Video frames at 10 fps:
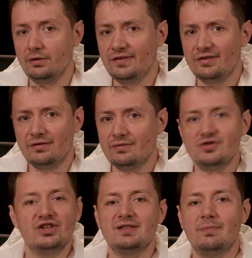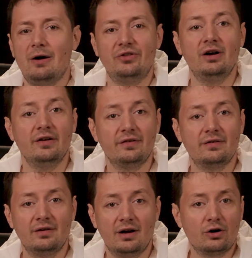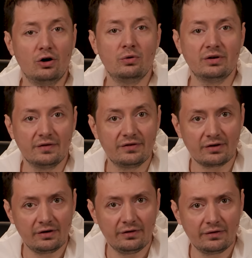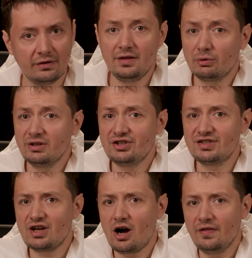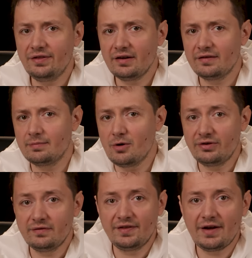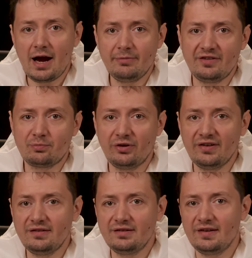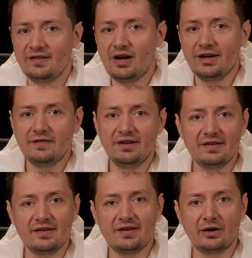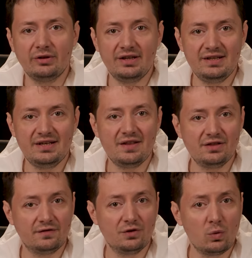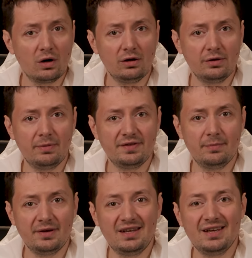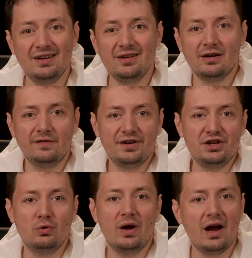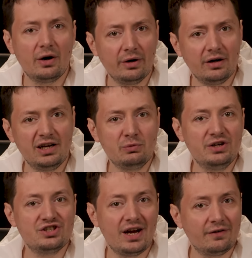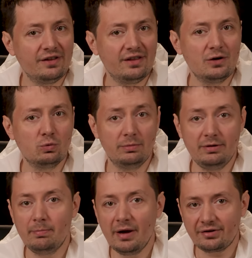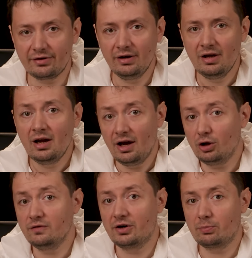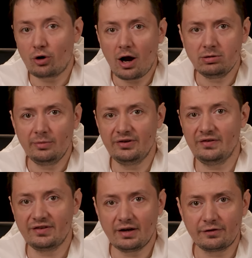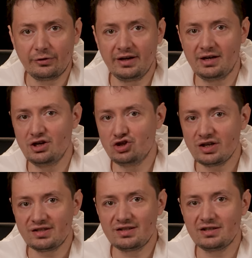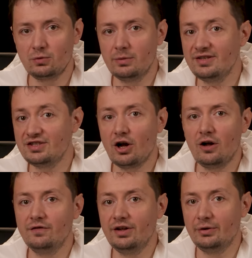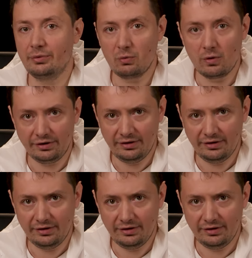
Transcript: It's just about us and our own concerns. In a religious context, most of the times it's presented as not even necessarily the end of the world, but the beginning of a new era in which everything will be better, and all of our problems and suffering and injustices will be solved and rewarded.